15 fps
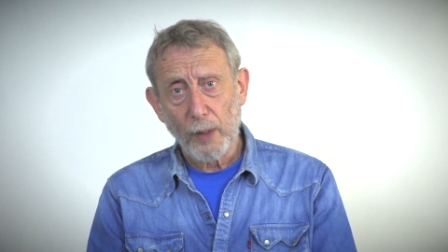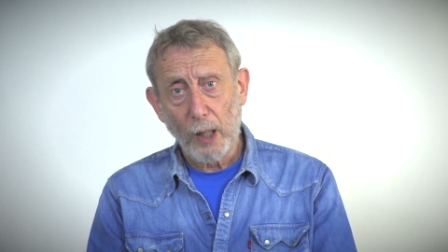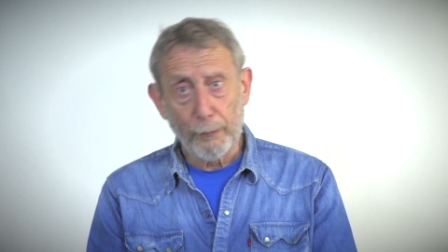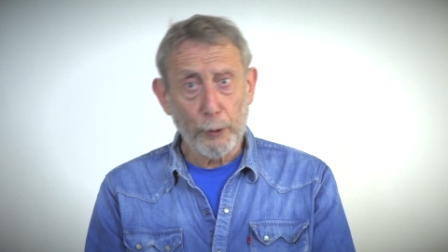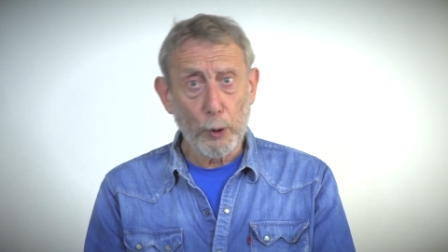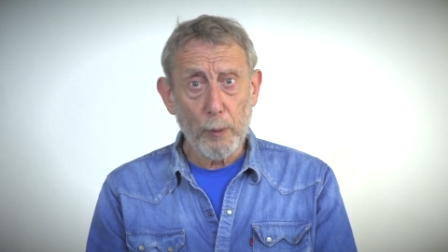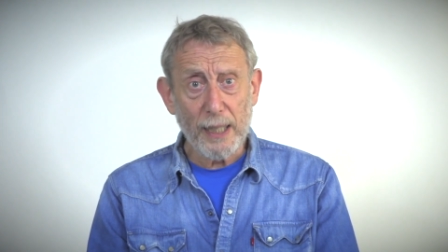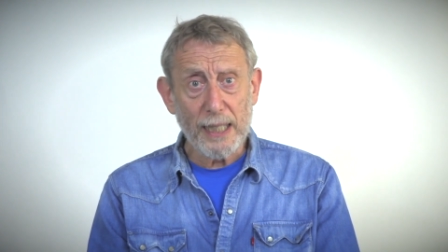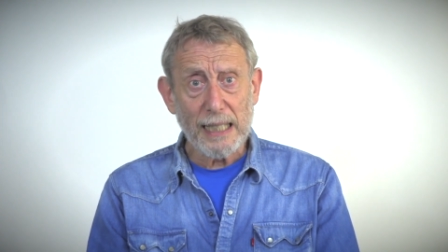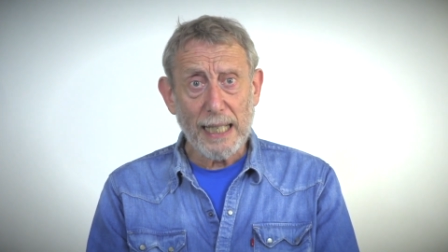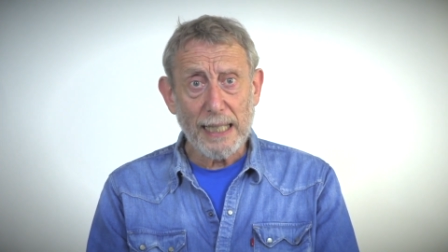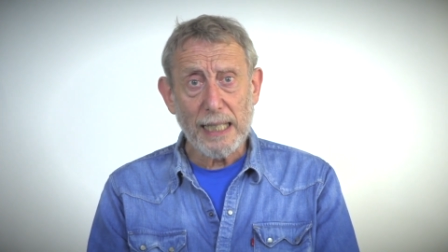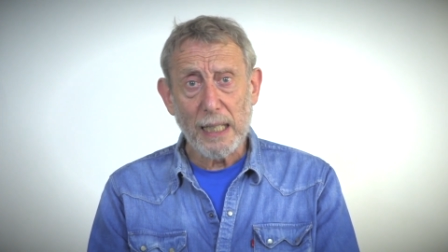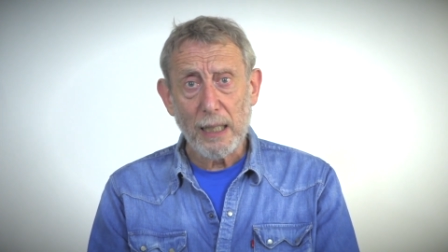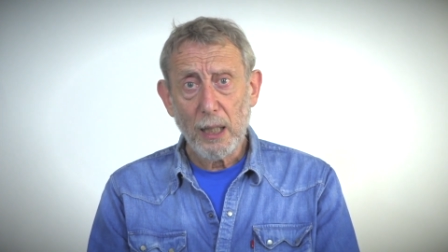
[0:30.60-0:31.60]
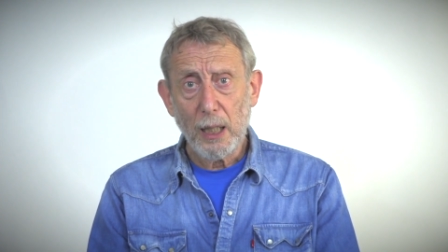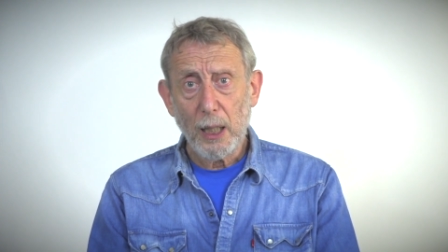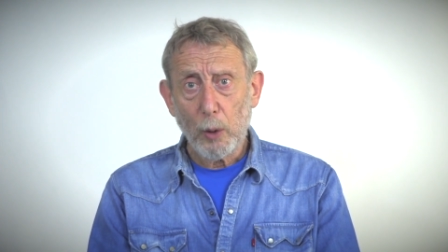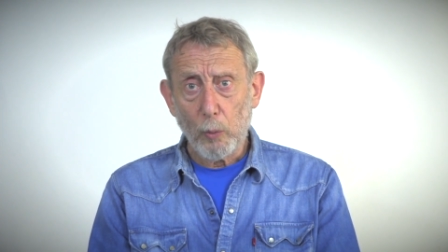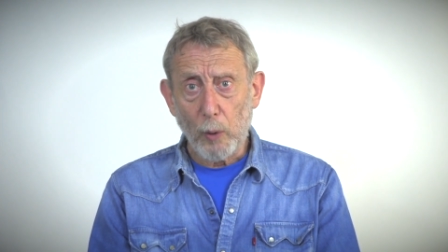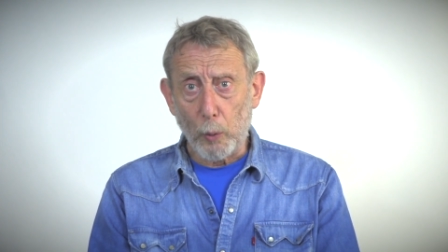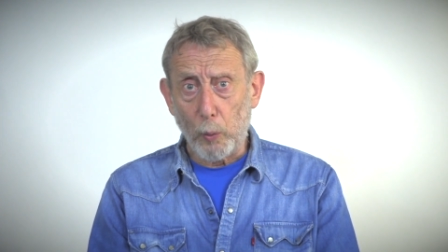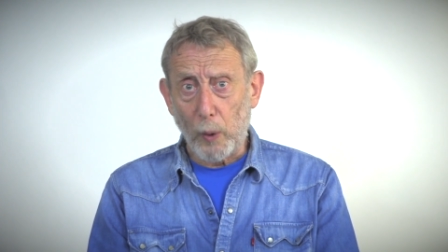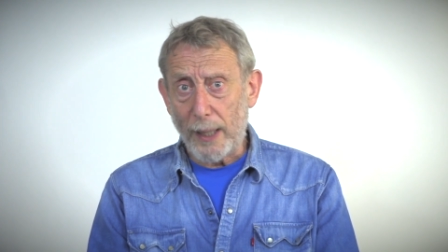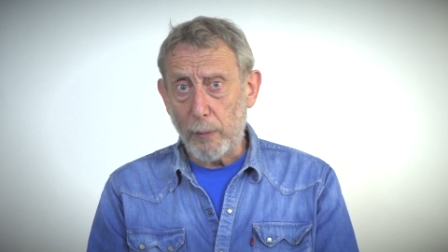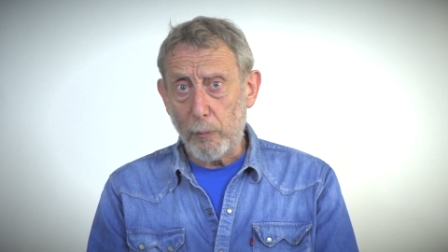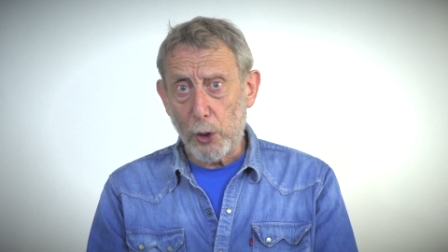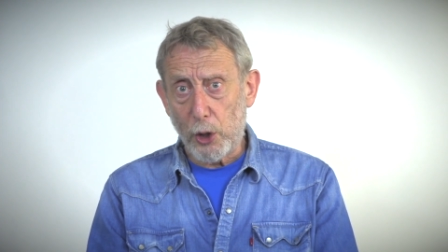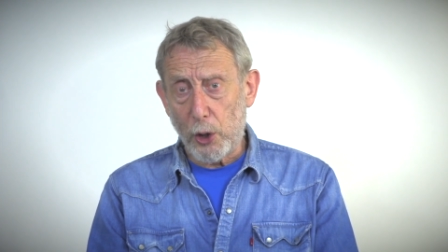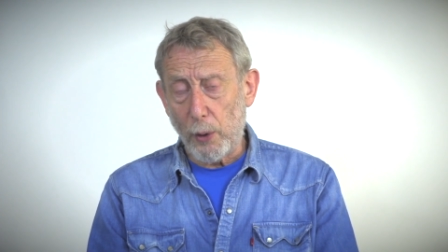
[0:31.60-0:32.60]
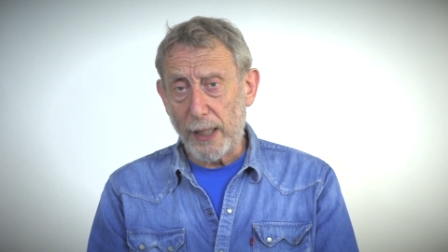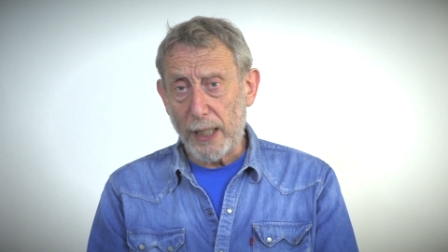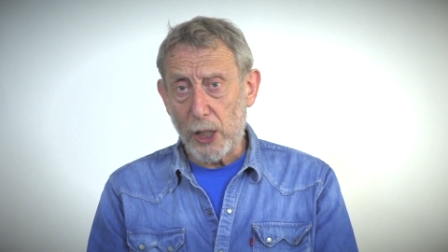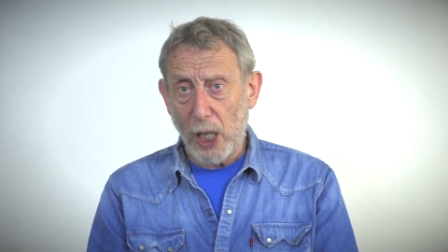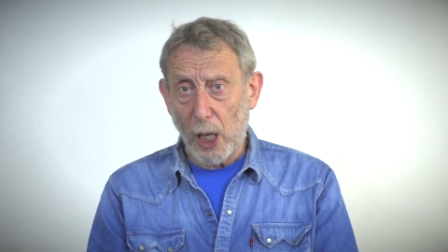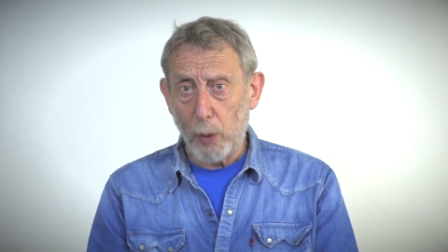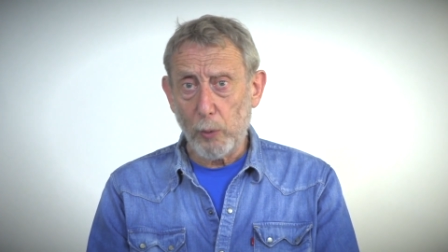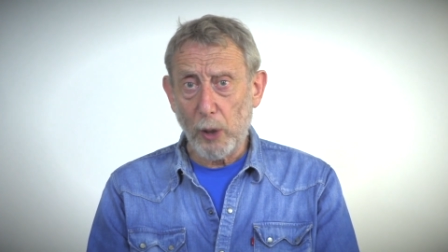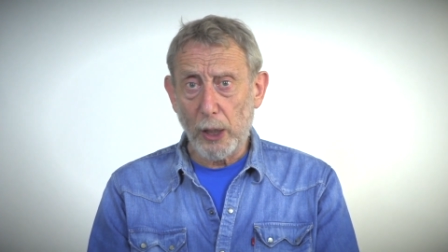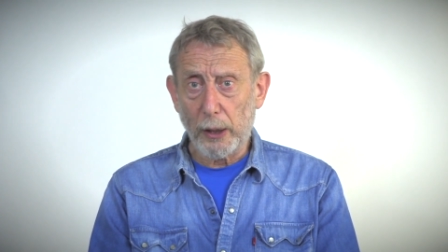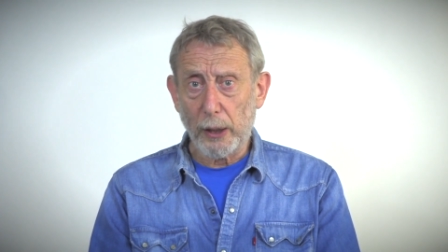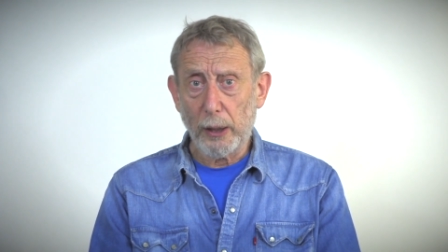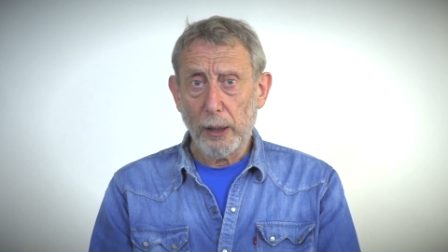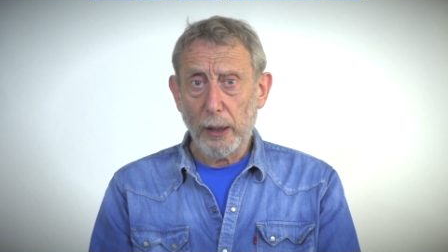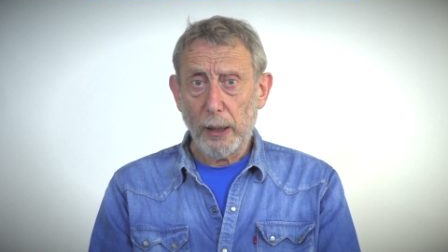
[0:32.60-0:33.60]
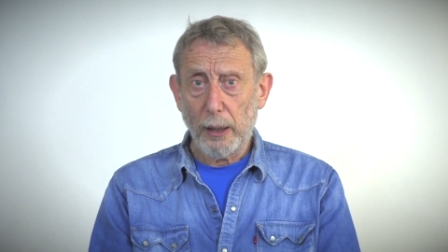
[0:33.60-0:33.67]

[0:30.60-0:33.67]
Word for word: A few weeks later, while Wayne was doing his homework